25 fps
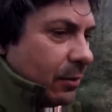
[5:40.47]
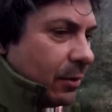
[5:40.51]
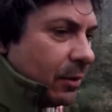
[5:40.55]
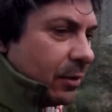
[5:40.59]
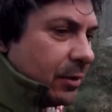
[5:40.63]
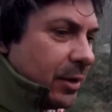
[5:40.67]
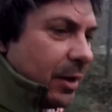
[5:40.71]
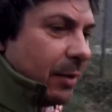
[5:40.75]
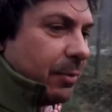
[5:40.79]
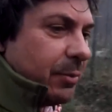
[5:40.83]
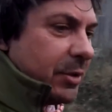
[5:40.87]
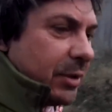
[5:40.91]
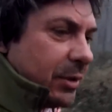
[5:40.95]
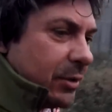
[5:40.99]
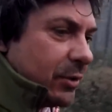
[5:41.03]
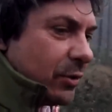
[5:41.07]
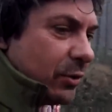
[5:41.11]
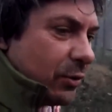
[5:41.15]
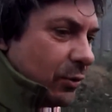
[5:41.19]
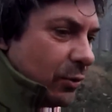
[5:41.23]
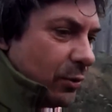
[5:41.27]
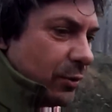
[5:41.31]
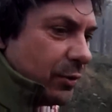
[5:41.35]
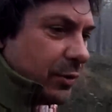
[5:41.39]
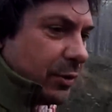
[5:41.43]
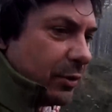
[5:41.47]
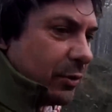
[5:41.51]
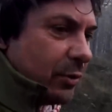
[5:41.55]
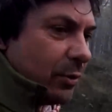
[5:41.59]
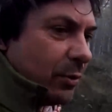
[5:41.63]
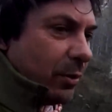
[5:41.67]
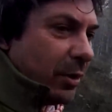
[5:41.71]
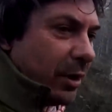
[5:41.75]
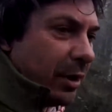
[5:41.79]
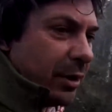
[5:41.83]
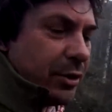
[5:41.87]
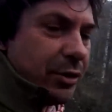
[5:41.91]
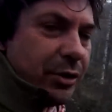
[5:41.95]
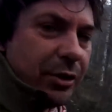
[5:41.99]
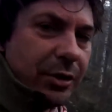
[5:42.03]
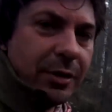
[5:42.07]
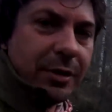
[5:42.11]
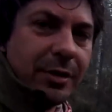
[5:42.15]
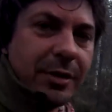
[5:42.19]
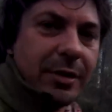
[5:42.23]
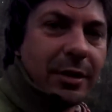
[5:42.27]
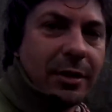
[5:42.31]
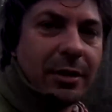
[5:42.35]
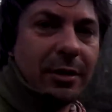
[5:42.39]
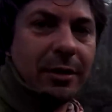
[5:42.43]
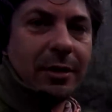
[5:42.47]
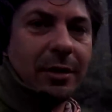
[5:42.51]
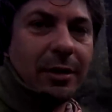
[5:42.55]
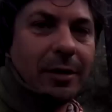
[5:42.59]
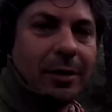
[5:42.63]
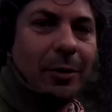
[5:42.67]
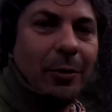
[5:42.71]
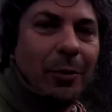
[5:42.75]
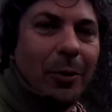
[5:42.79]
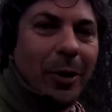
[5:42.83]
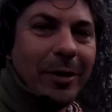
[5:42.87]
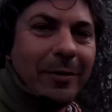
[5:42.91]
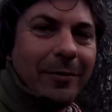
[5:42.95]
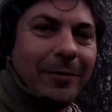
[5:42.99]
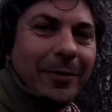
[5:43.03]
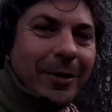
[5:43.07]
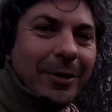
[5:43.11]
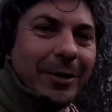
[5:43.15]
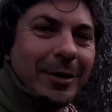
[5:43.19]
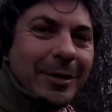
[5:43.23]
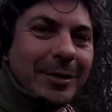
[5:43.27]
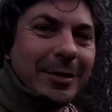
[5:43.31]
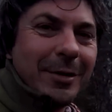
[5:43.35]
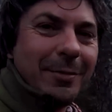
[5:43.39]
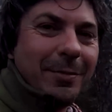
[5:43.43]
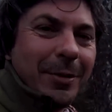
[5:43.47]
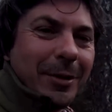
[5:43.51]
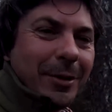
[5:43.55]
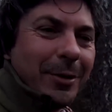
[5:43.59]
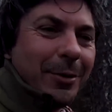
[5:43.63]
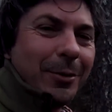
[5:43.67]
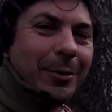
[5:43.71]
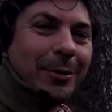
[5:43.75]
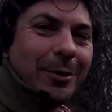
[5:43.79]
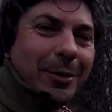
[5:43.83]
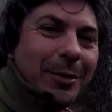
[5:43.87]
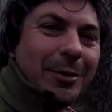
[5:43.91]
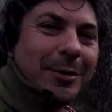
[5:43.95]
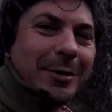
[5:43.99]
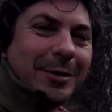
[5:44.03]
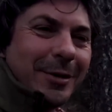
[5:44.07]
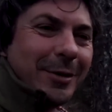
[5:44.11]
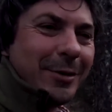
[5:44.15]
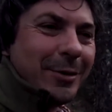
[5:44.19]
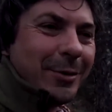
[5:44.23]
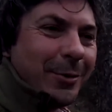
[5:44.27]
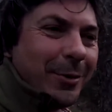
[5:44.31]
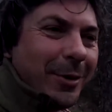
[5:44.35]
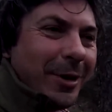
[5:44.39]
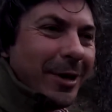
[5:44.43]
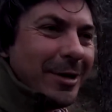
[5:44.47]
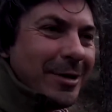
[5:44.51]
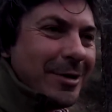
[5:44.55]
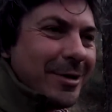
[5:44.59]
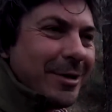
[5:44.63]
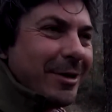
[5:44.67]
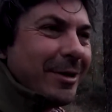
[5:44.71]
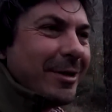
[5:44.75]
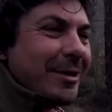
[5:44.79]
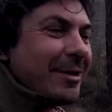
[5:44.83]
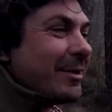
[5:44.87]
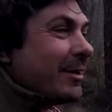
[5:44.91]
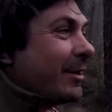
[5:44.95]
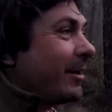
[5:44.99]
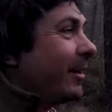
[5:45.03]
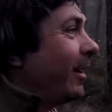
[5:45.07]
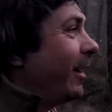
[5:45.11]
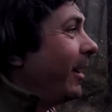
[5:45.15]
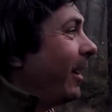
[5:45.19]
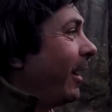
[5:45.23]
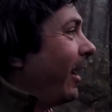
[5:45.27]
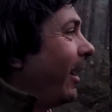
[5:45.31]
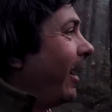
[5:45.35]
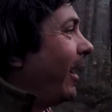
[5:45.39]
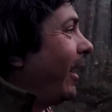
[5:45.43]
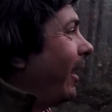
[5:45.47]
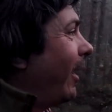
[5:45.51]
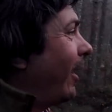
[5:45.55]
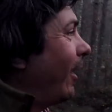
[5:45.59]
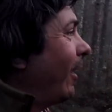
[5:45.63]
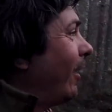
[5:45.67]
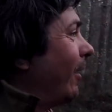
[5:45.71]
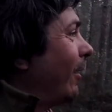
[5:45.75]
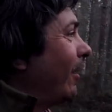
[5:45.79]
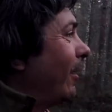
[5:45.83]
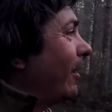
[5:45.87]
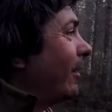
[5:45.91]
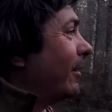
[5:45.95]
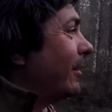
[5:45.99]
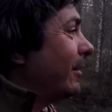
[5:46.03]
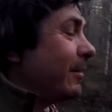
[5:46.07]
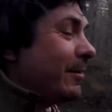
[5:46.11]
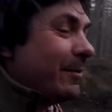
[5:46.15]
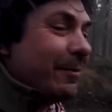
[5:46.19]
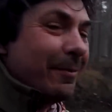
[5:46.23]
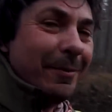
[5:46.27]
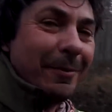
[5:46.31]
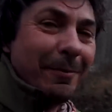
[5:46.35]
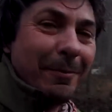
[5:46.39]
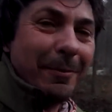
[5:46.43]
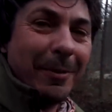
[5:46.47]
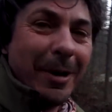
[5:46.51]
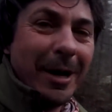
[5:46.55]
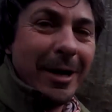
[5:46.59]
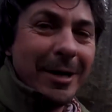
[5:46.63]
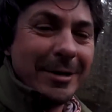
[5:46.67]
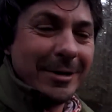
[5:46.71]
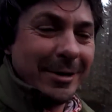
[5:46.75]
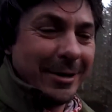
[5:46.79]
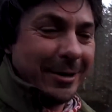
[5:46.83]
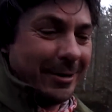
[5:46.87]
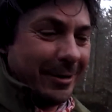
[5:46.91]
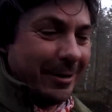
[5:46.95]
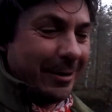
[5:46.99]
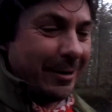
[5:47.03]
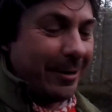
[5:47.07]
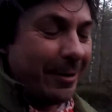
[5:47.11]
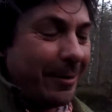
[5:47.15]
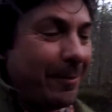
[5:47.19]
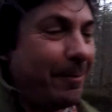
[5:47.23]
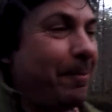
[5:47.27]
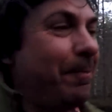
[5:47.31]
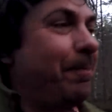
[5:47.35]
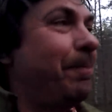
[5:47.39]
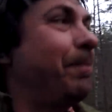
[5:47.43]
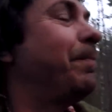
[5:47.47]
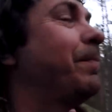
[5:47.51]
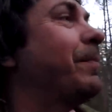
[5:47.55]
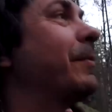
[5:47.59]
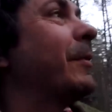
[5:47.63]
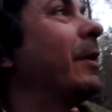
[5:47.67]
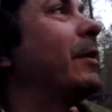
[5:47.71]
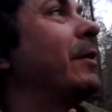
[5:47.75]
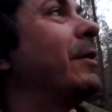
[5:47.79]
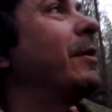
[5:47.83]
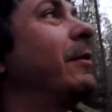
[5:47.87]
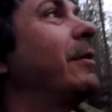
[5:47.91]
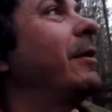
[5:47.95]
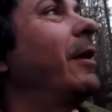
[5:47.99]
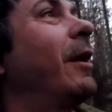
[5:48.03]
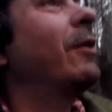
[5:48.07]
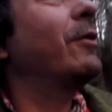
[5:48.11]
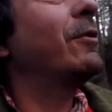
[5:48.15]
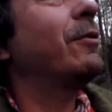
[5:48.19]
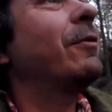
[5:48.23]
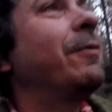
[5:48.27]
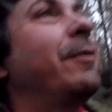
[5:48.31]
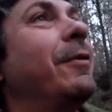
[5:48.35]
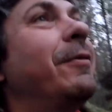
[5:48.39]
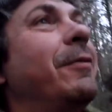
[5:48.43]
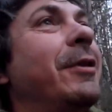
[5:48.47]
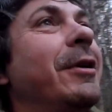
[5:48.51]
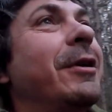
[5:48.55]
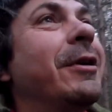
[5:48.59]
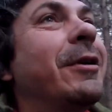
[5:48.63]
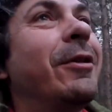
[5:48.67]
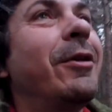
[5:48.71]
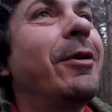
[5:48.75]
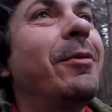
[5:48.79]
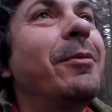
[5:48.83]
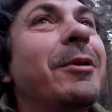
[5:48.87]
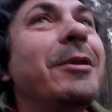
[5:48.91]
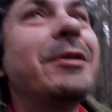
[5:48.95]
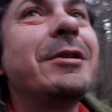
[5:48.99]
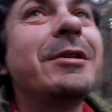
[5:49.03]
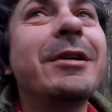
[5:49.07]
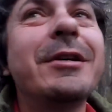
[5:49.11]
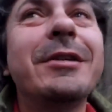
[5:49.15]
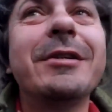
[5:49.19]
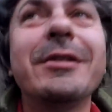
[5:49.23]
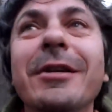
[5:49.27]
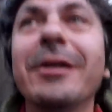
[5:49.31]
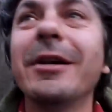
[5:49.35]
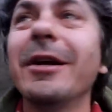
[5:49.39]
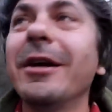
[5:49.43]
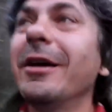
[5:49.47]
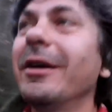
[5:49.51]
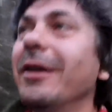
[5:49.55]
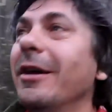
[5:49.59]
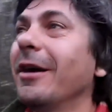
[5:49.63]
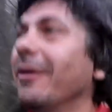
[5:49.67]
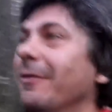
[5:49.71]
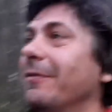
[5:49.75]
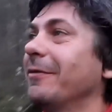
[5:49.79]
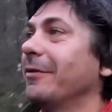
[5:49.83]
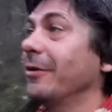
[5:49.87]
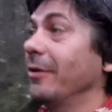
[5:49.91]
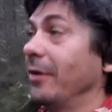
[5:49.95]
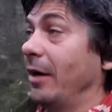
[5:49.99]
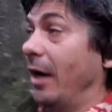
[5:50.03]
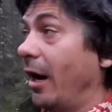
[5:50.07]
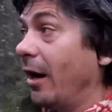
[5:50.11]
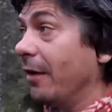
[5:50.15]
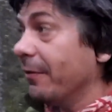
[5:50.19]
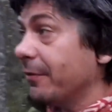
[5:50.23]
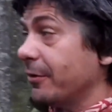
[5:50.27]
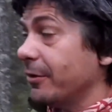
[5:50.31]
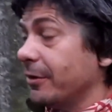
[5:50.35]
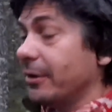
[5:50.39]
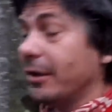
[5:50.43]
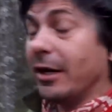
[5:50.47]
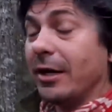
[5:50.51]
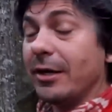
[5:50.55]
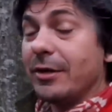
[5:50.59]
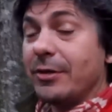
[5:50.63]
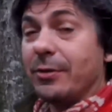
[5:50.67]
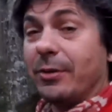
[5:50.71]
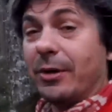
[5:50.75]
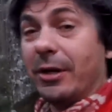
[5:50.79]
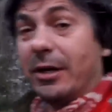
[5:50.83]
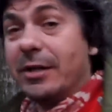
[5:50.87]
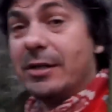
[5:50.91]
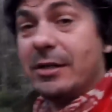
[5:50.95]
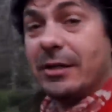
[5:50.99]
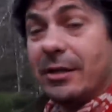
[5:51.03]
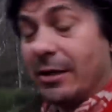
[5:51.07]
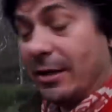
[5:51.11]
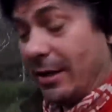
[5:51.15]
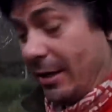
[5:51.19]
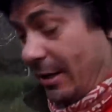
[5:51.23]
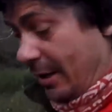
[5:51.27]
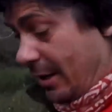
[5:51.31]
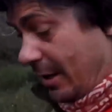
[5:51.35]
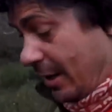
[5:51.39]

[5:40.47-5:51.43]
adapting to new situations, and one very typical new situation is I did amazing. I did 150 kilometers yesterday after a day's rest.